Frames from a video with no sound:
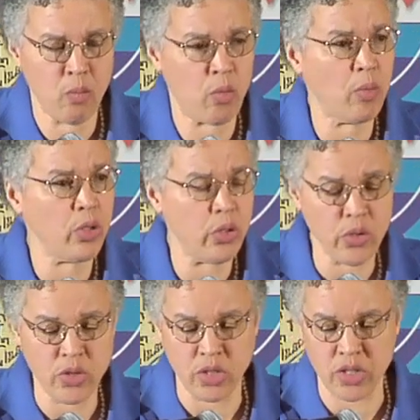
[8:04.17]
We will
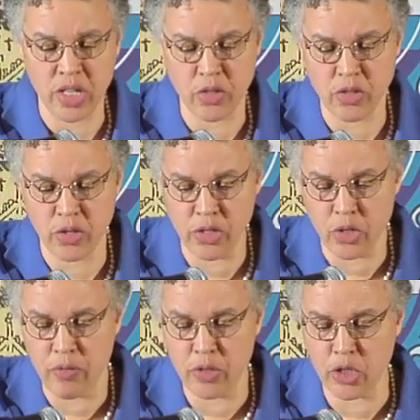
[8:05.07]
use the state's attorney's
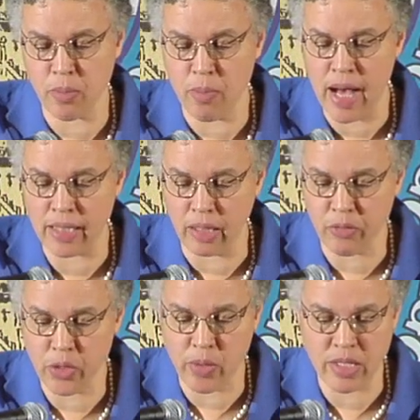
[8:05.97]
office as a model
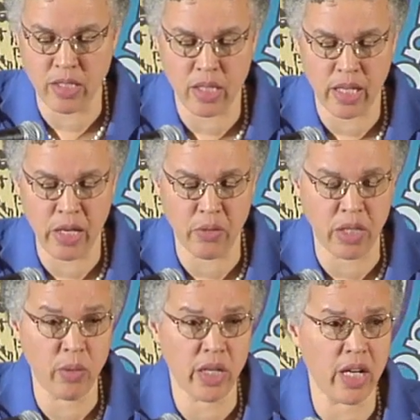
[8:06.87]
for the rest of the
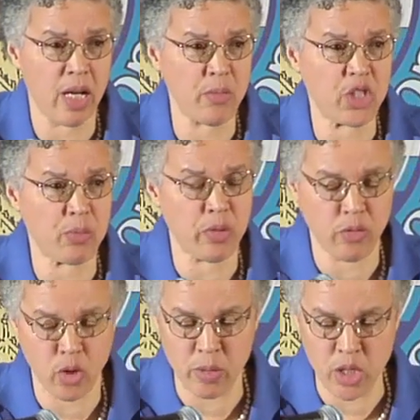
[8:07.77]
county when it comes to
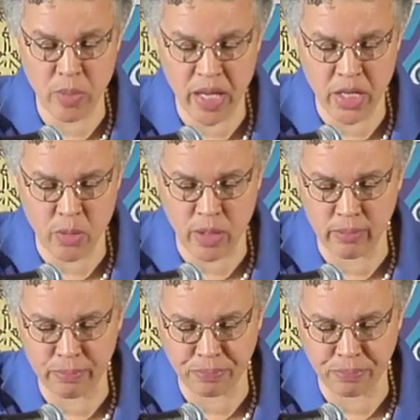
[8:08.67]
performance management.